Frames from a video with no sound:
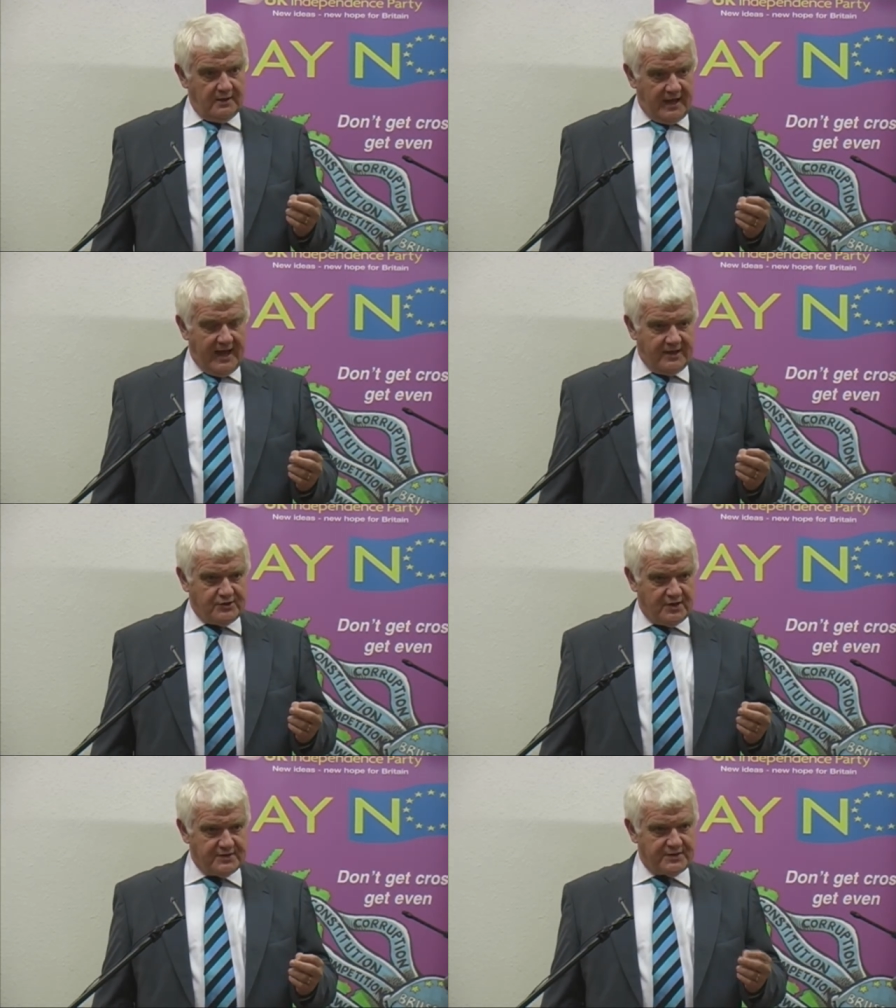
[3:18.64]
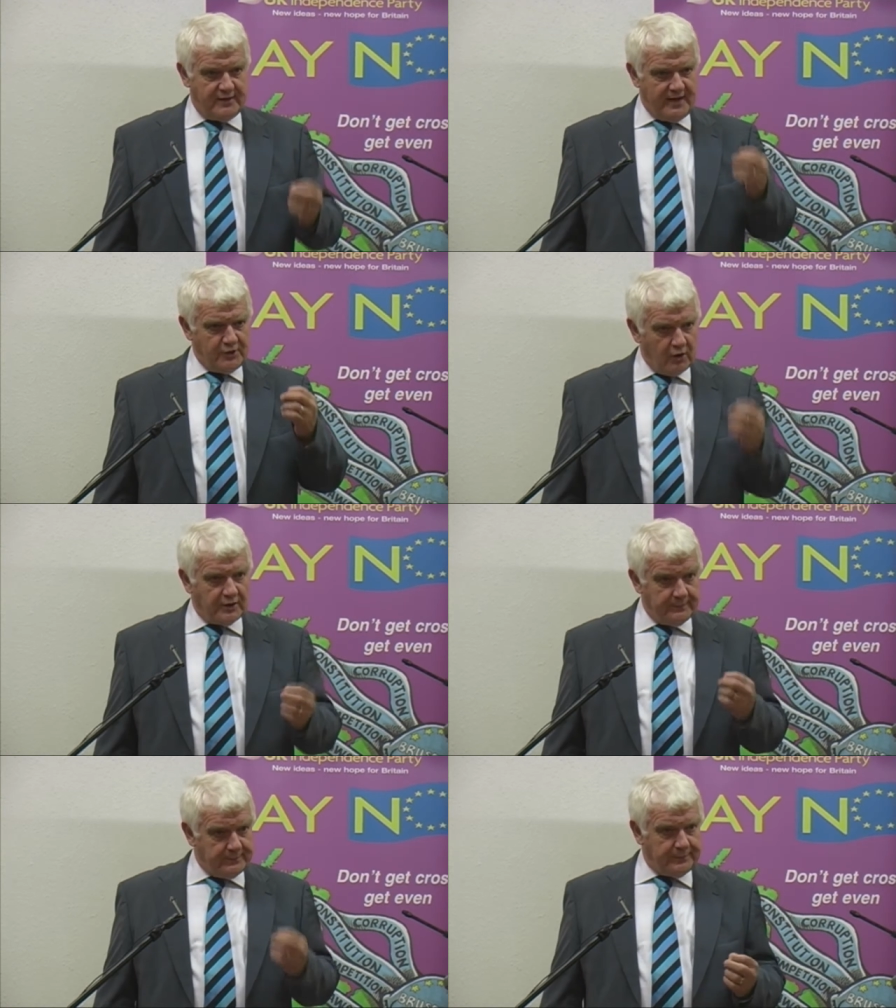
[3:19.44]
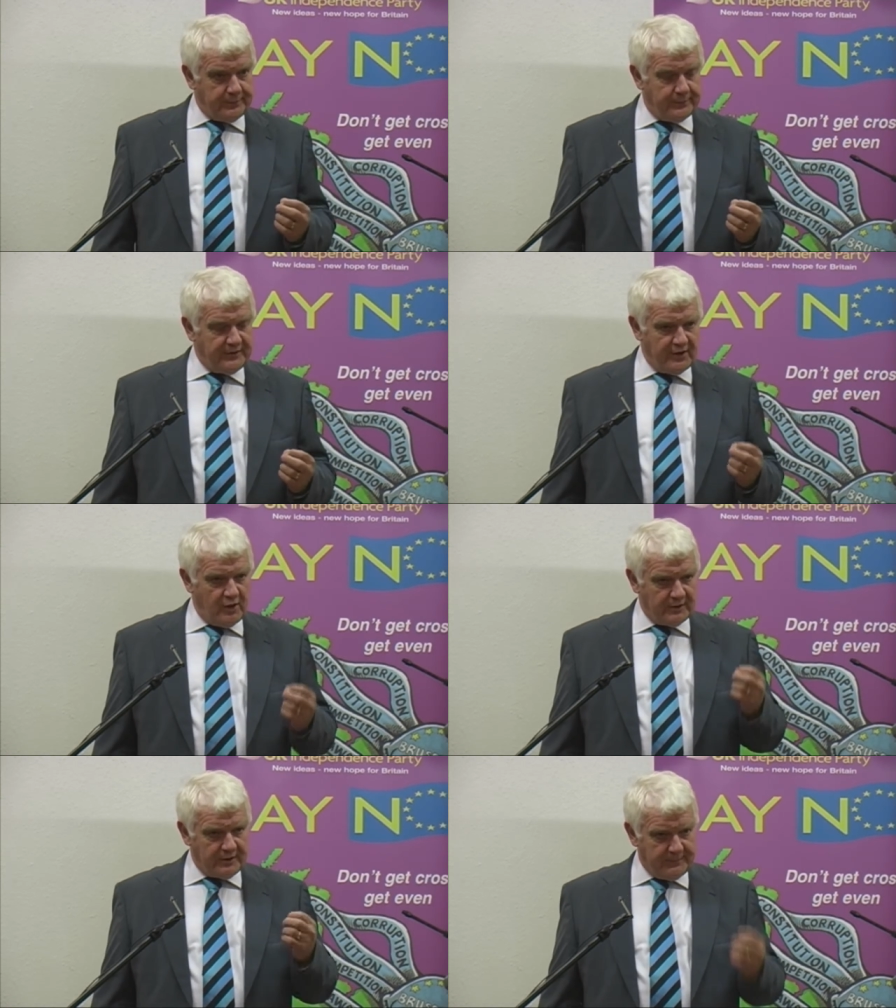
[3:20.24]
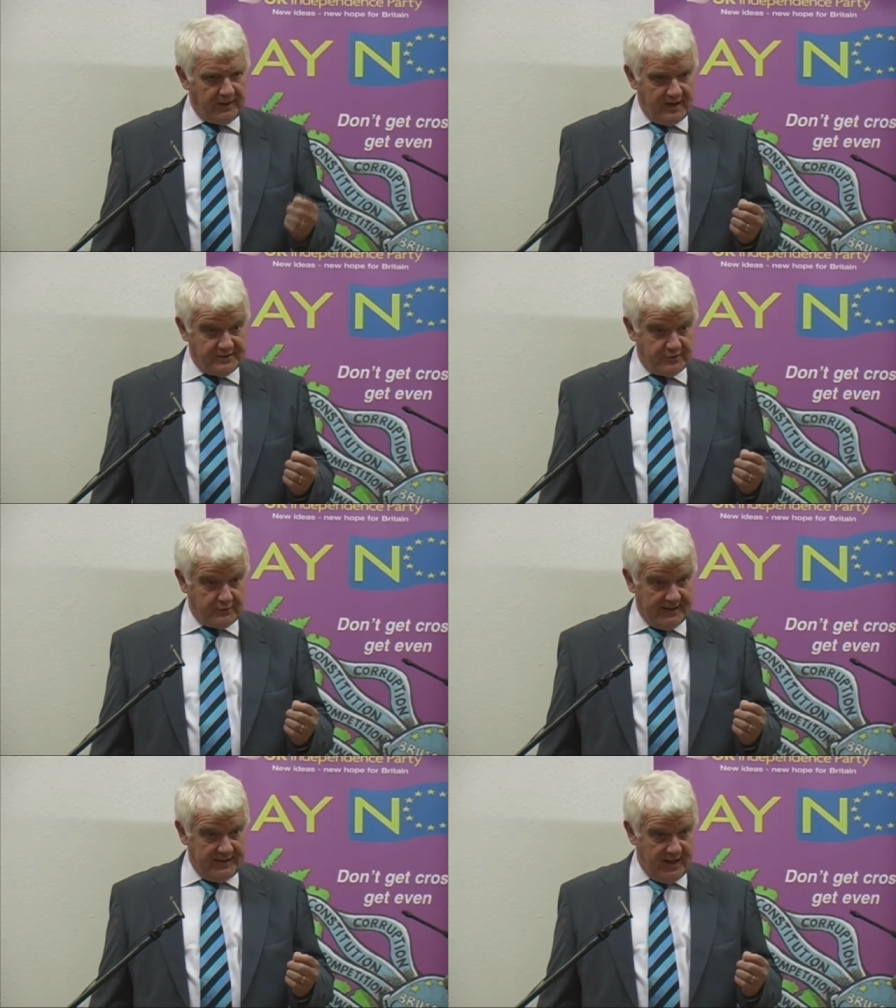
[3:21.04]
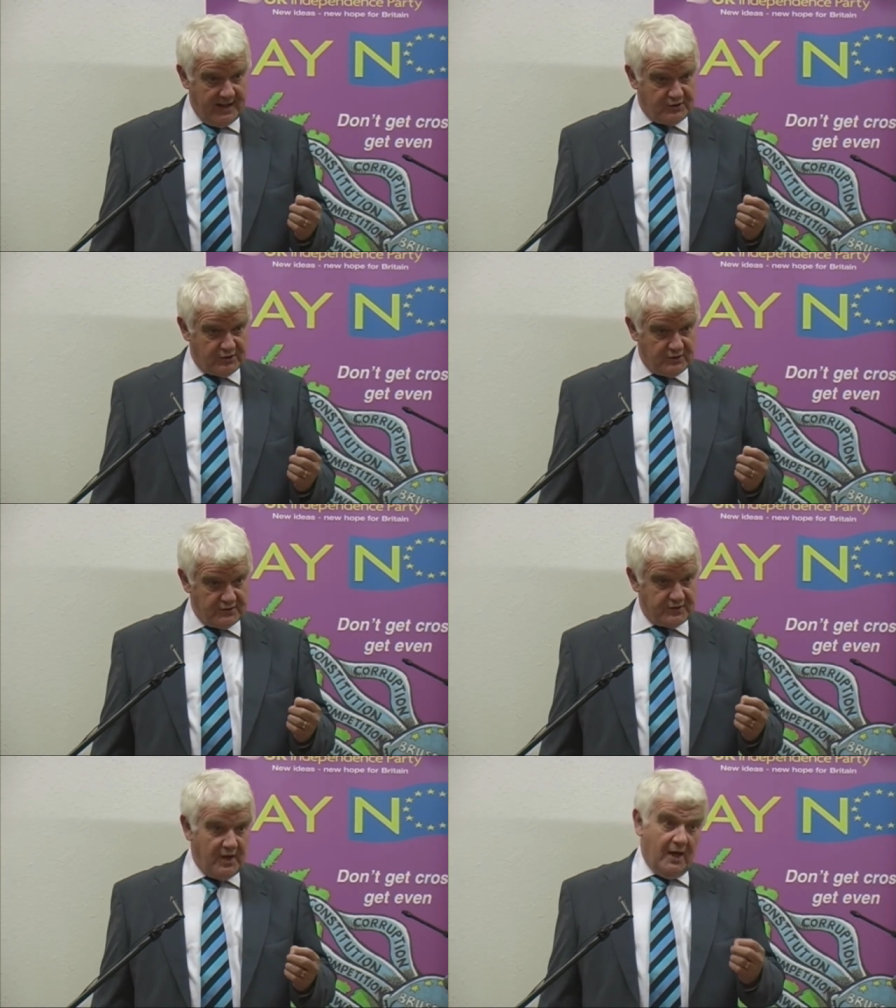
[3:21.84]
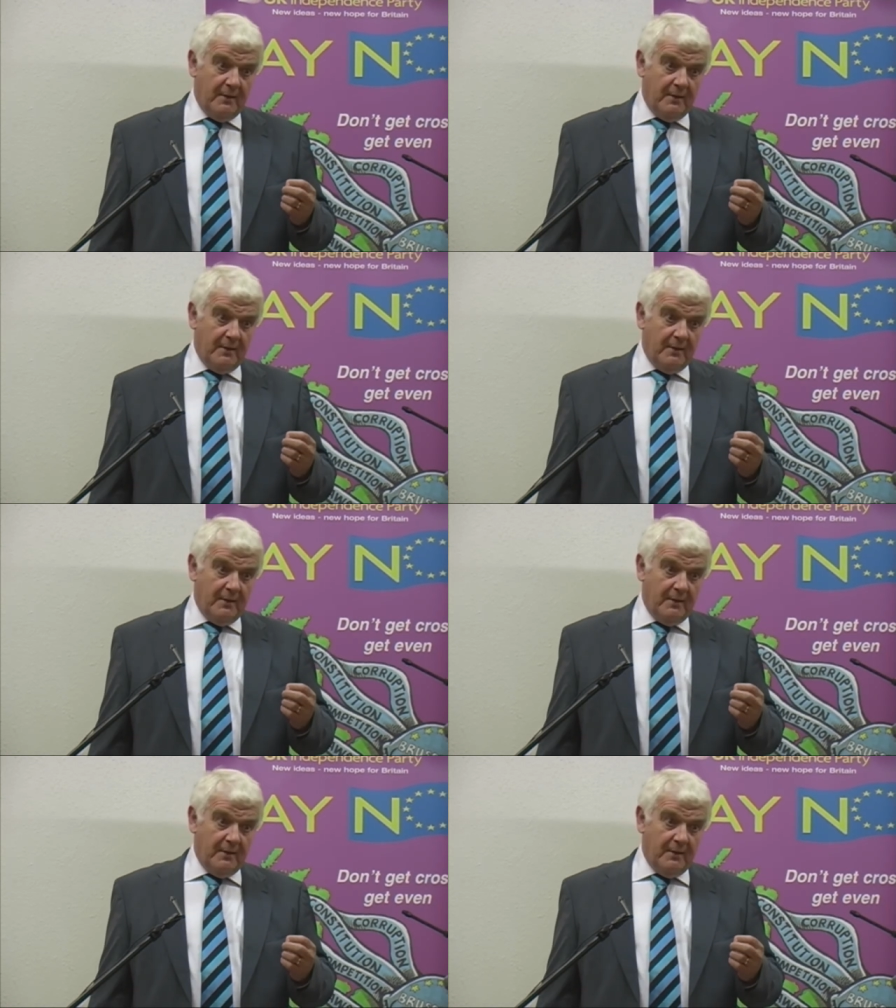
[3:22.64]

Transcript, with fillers: cages, so they're not they're not compliant to the regulations.